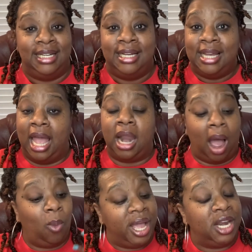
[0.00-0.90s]
and
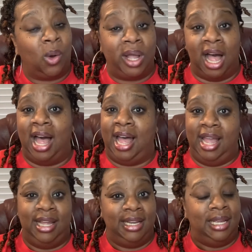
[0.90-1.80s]
I wait on
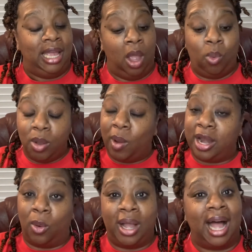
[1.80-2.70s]
God and we wait
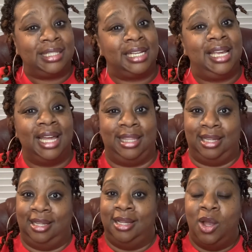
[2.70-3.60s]
on God together,
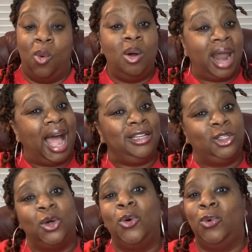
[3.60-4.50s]

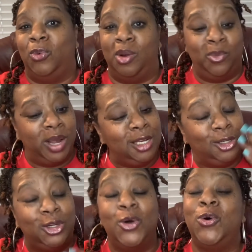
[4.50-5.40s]
when we
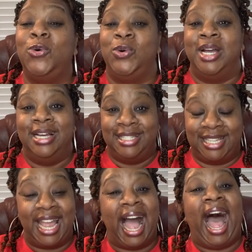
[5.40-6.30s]
do
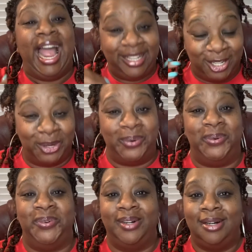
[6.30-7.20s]
say I do,
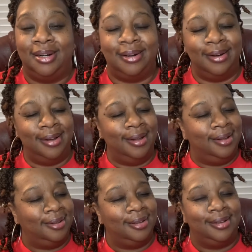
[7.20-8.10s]

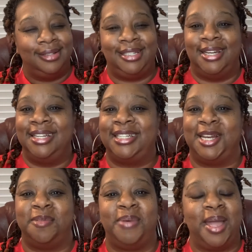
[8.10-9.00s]

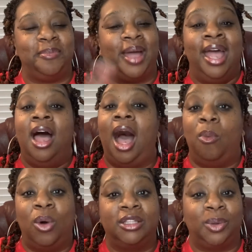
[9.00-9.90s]
chilly, bang. I'm
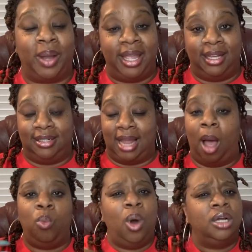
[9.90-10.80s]
worth the wait.
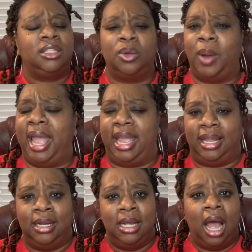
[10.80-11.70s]
I'm worth the wait.
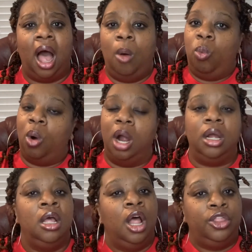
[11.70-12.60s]
I'm
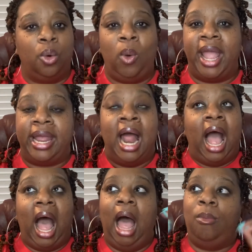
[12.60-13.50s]
worth the wait.
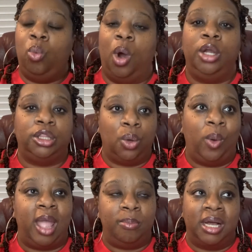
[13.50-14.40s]
I'm worth the
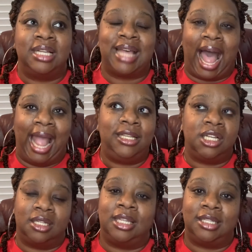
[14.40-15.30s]
wait because I
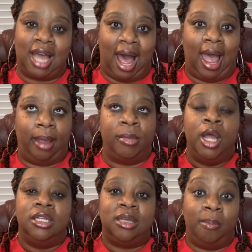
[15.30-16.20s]
took the time
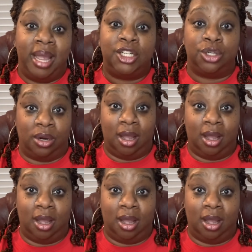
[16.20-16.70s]
to make sure,